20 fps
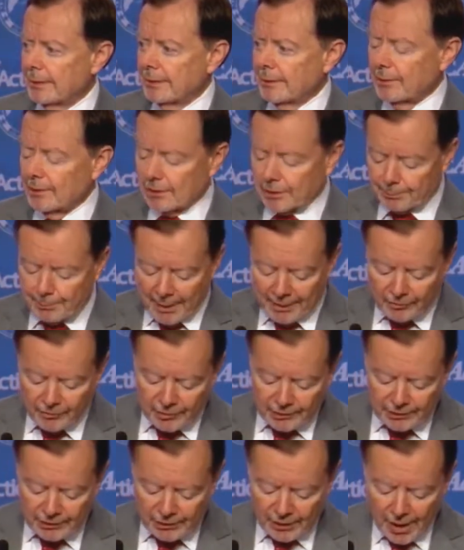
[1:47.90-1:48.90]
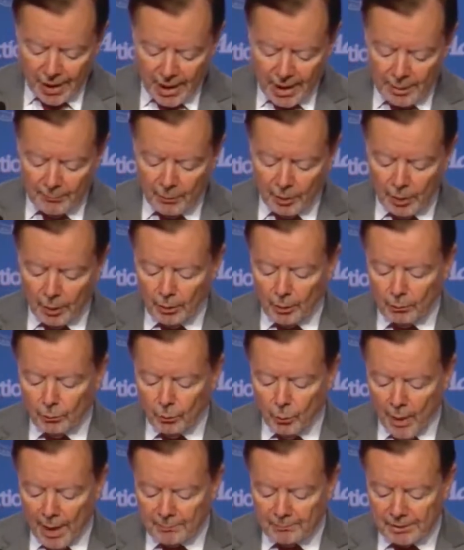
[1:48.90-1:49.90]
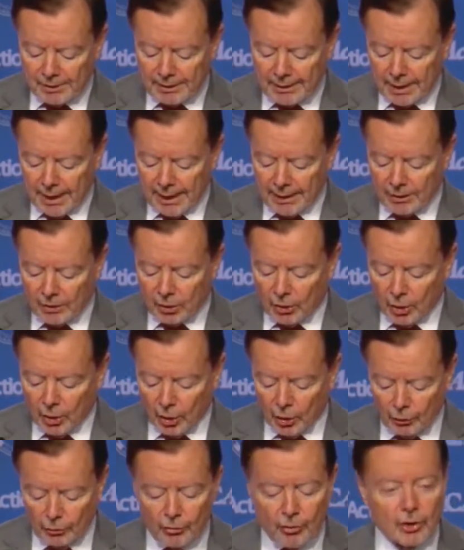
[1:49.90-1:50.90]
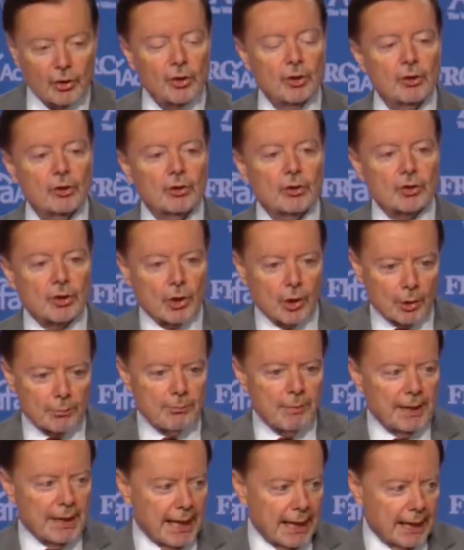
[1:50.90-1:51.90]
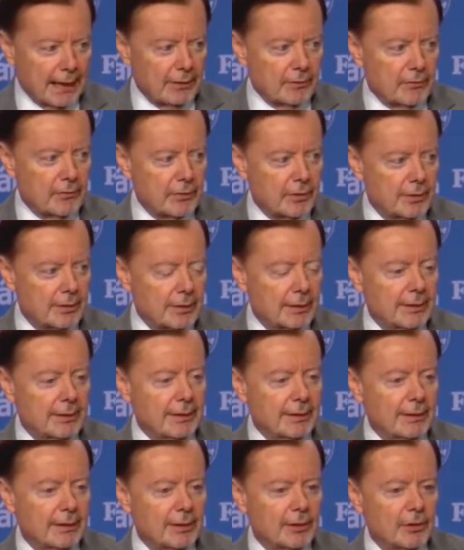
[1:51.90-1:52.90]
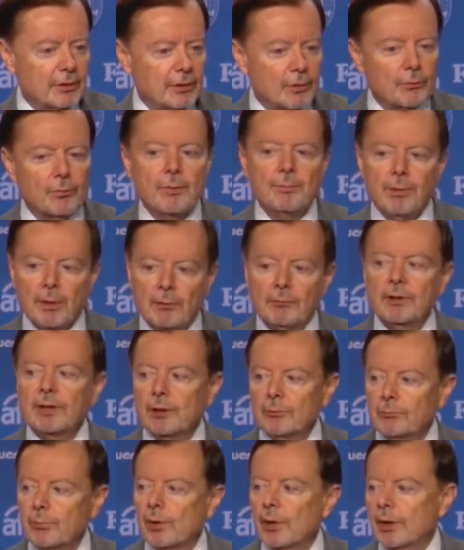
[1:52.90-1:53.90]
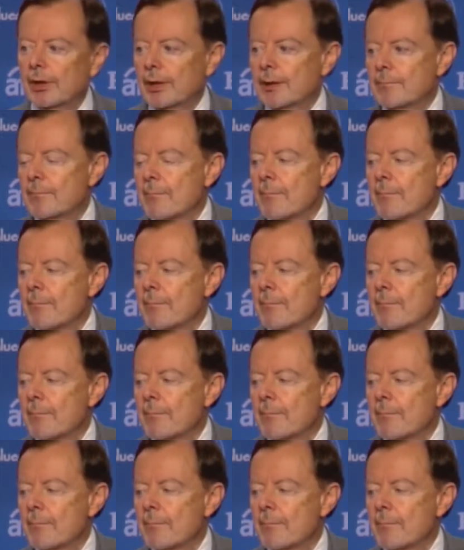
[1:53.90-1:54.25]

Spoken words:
Spent his time on a website called Terminate the Republican Party.